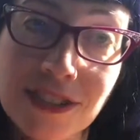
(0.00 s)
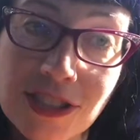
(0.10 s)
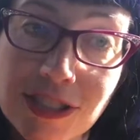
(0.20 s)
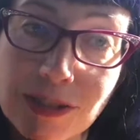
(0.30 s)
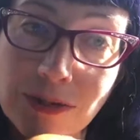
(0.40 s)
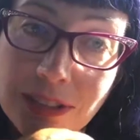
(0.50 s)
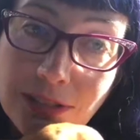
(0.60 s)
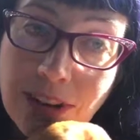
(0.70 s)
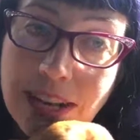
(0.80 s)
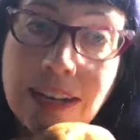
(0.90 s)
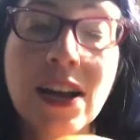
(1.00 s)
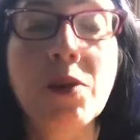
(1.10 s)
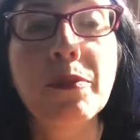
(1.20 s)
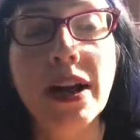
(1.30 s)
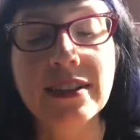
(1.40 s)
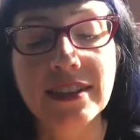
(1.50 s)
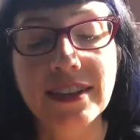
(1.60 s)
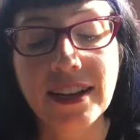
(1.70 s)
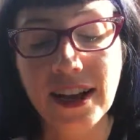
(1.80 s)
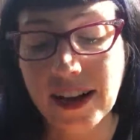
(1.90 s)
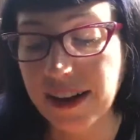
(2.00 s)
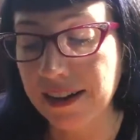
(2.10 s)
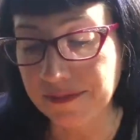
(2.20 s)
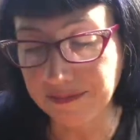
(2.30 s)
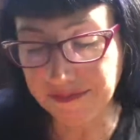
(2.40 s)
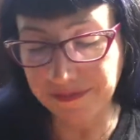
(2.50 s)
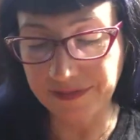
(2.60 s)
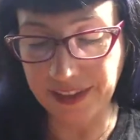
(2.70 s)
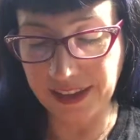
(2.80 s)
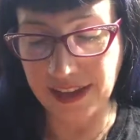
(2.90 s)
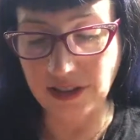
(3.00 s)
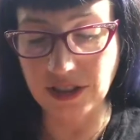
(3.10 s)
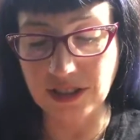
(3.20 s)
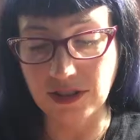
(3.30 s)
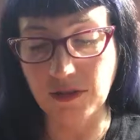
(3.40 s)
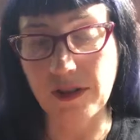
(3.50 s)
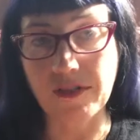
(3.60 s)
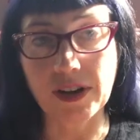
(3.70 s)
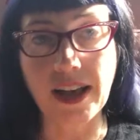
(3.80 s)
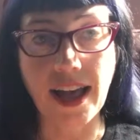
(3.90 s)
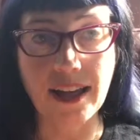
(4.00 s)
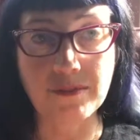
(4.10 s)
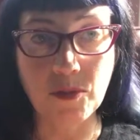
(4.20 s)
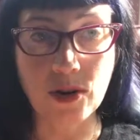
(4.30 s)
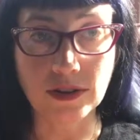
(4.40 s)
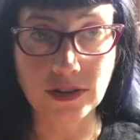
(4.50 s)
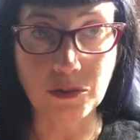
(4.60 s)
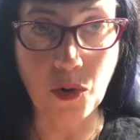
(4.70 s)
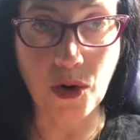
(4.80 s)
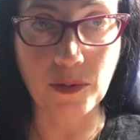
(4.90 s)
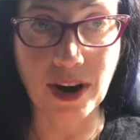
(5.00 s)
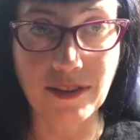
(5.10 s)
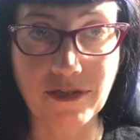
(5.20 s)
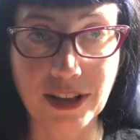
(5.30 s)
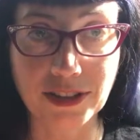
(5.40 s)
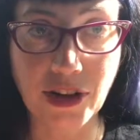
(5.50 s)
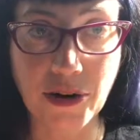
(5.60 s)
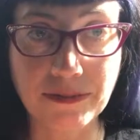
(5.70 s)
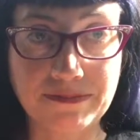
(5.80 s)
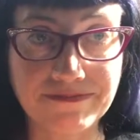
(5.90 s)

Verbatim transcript: and she's really great. But, uh, and she's terrific moral support when I feel low.